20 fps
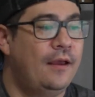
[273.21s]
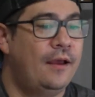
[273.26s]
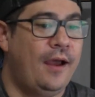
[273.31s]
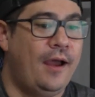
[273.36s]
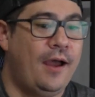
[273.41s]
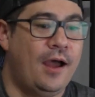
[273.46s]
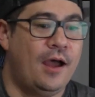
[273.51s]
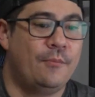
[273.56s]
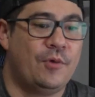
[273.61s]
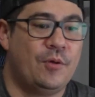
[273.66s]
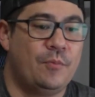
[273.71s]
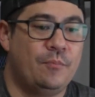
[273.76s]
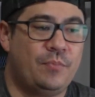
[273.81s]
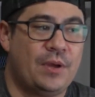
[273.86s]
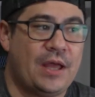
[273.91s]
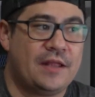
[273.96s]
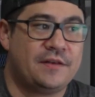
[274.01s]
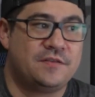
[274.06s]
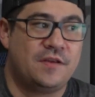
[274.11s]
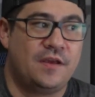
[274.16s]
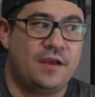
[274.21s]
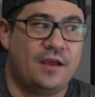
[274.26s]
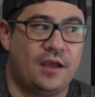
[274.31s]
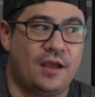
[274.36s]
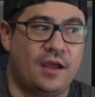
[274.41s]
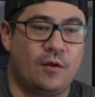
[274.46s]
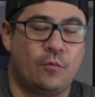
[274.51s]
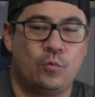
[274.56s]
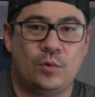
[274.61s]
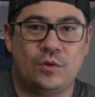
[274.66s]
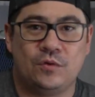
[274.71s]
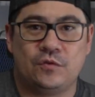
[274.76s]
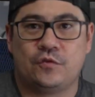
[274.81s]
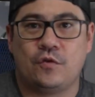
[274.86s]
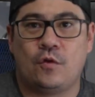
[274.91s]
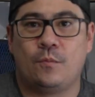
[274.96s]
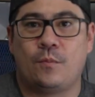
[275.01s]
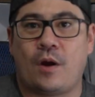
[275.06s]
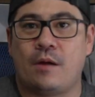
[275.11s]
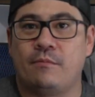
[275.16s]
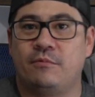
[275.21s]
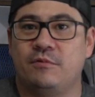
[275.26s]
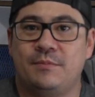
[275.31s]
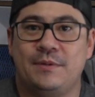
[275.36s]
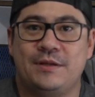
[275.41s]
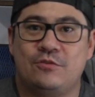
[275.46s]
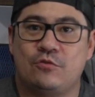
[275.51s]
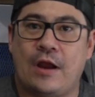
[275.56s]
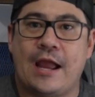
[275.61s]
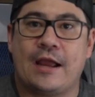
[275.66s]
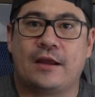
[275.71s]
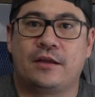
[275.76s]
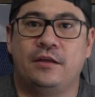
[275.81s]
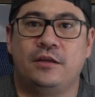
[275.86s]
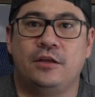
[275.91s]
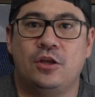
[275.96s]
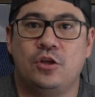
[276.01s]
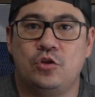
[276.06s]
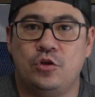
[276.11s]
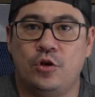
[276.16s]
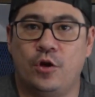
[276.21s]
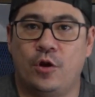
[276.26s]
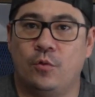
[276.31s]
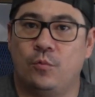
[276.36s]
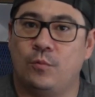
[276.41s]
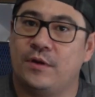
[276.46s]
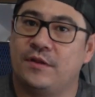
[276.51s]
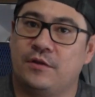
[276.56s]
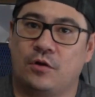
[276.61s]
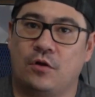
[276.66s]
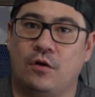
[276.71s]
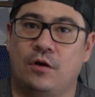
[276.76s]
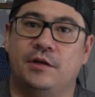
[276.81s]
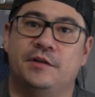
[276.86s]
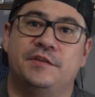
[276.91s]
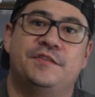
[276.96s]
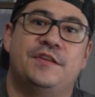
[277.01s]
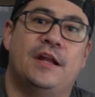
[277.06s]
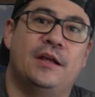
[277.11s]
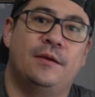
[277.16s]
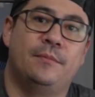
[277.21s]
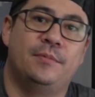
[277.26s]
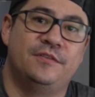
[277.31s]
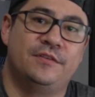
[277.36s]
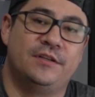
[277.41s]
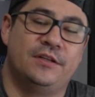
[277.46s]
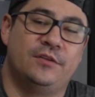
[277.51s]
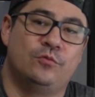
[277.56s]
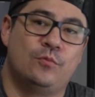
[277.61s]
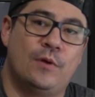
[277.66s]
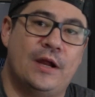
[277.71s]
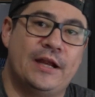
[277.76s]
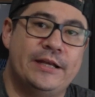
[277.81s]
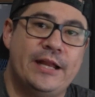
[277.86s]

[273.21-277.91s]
But we'll still probably be tracking, with the current setup as it is right